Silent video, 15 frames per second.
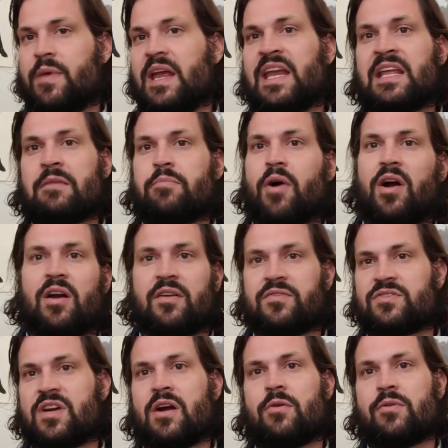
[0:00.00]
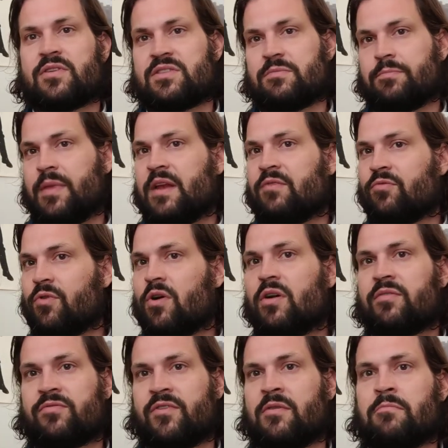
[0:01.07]
any part of Star Wars and wrote
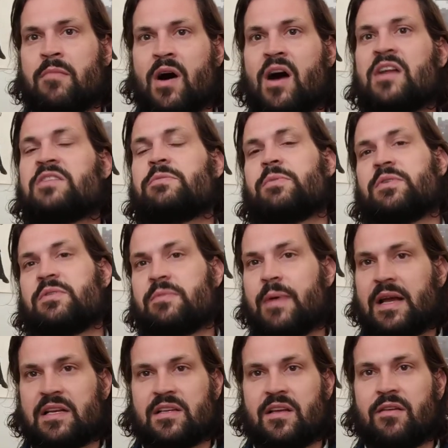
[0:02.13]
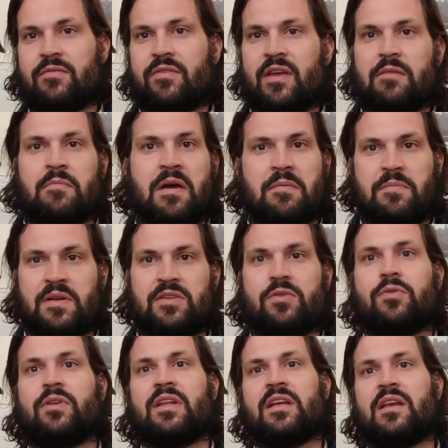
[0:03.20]
it from Han's perspective, it might be
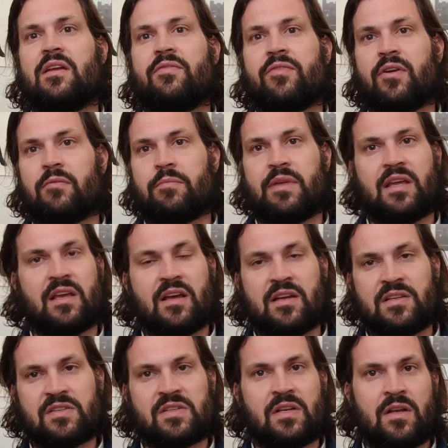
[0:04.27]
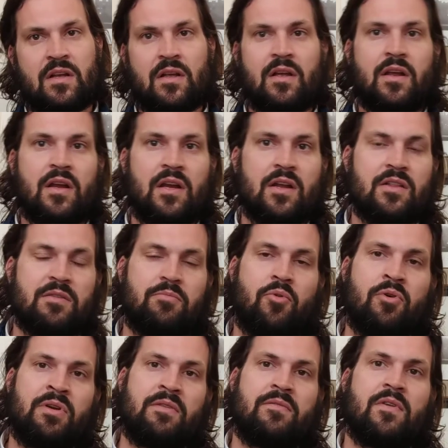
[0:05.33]
totally different because, the
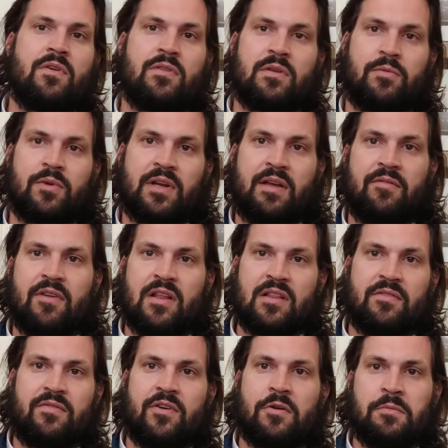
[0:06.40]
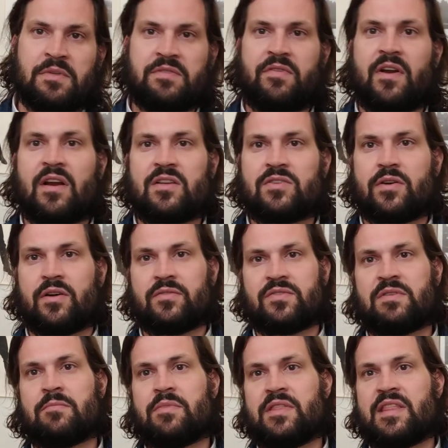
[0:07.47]
point of view that we're given in the film is very sort of
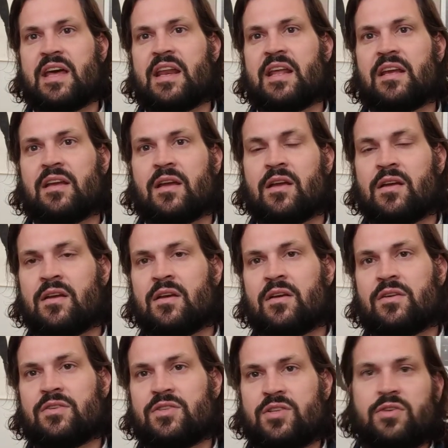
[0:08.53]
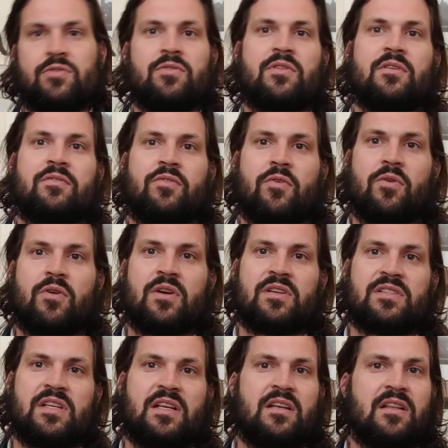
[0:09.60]
sympathetic to the
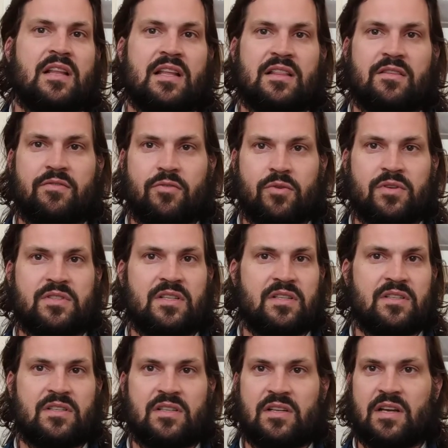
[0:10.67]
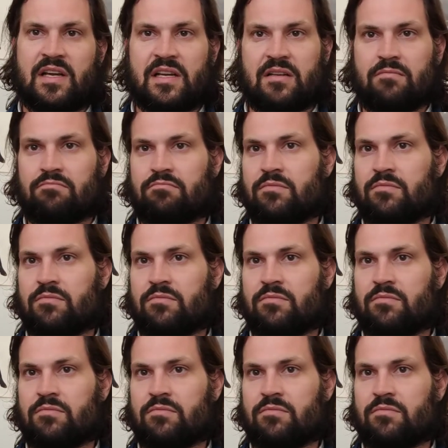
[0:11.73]
Force, and that the Force is like